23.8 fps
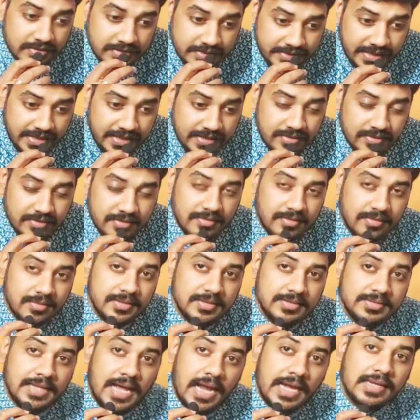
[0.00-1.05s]
then
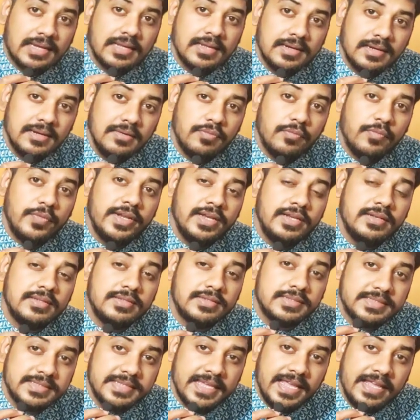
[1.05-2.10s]
Saturn will
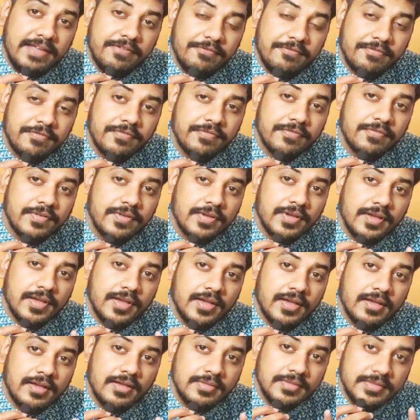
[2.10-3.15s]
save
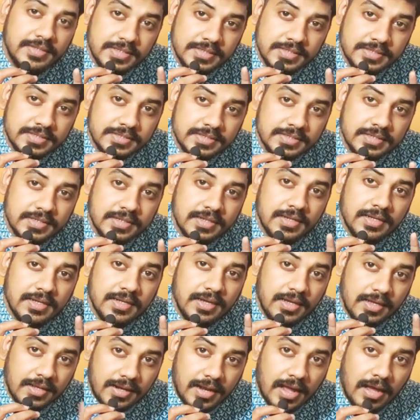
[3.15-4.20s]
this
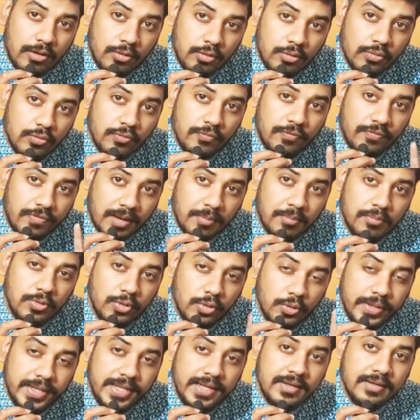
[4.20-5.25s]
Rahu
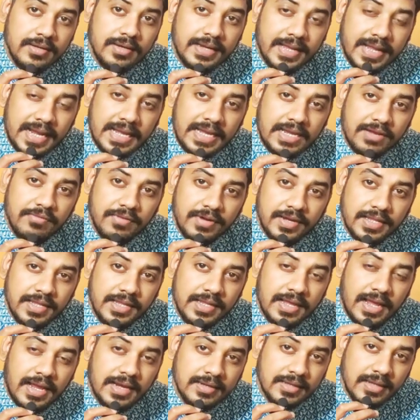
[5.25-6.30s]
from doing
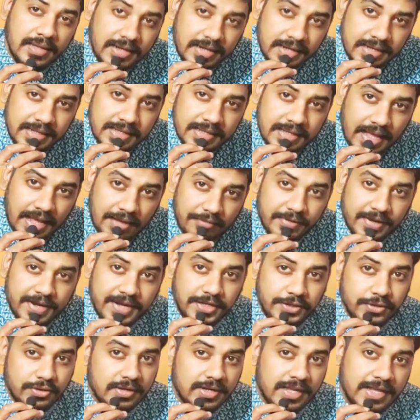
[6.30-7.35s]
negativity and creating havoc
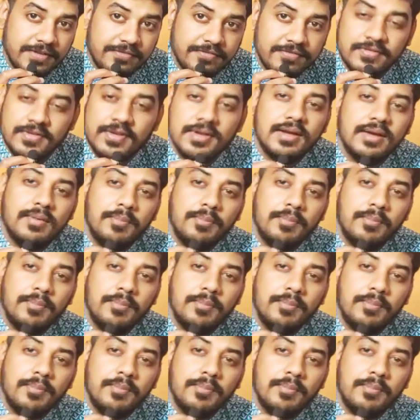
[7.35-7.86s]
in your life,